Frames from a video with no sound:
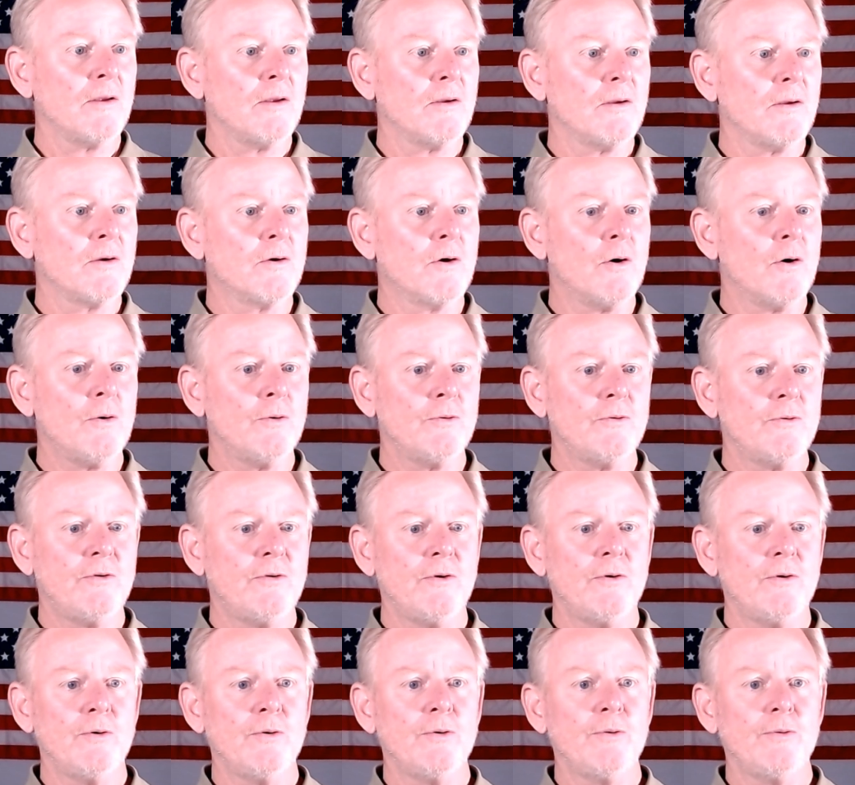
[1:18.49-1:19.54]
go
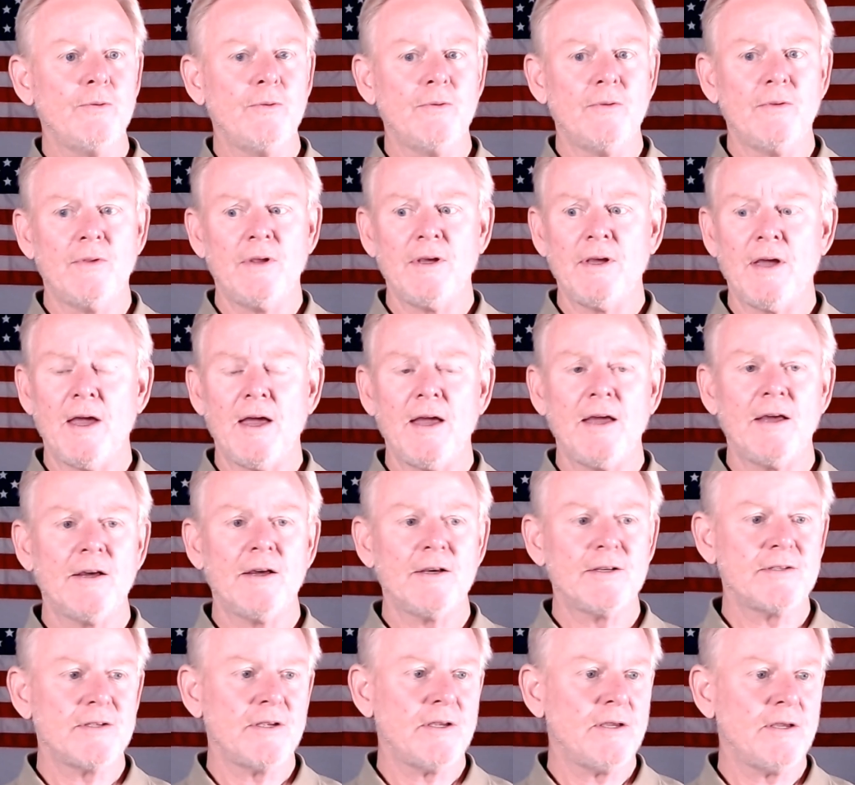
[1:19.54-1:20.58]
to the
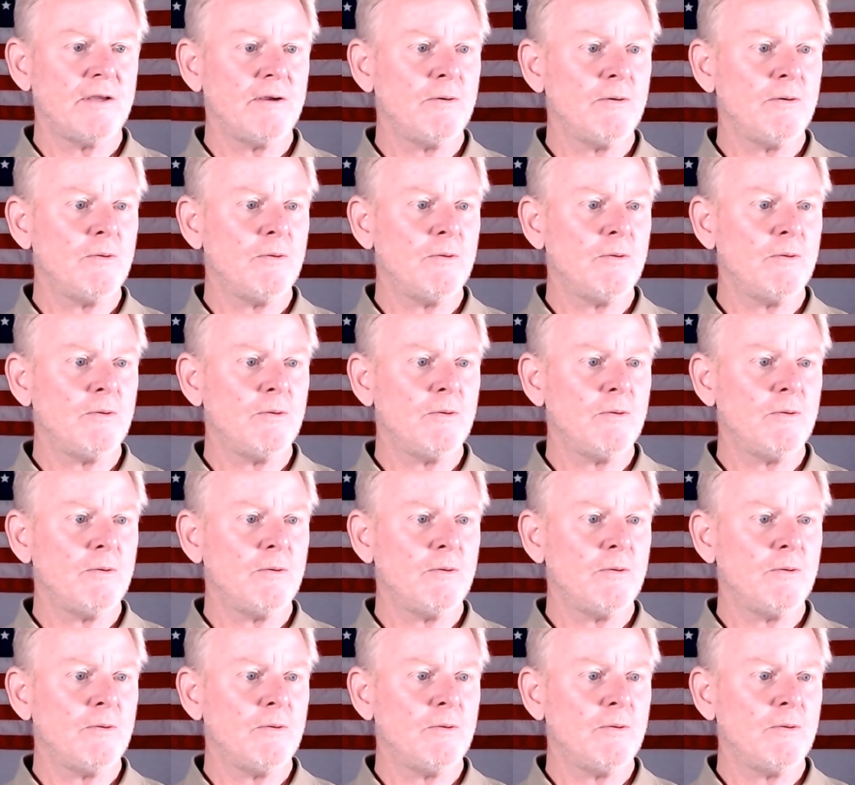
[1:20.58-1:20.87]
ASE.com